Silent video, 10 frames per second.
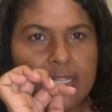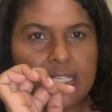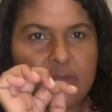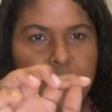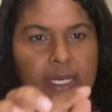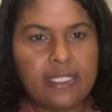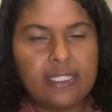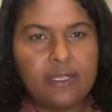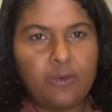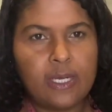This
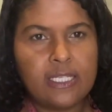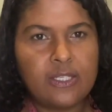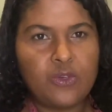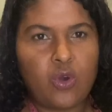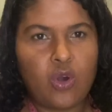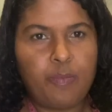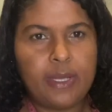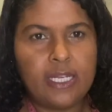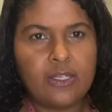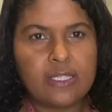part, once you
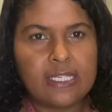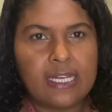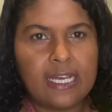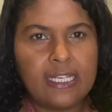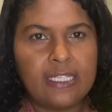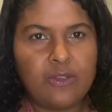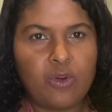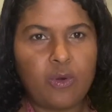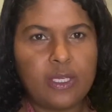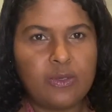open it, you slide
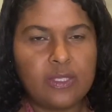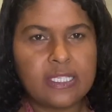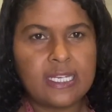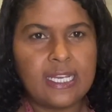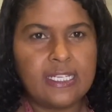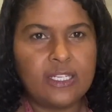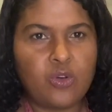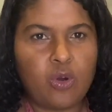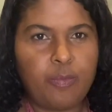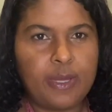it
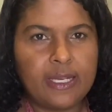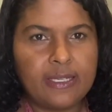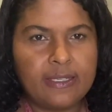open.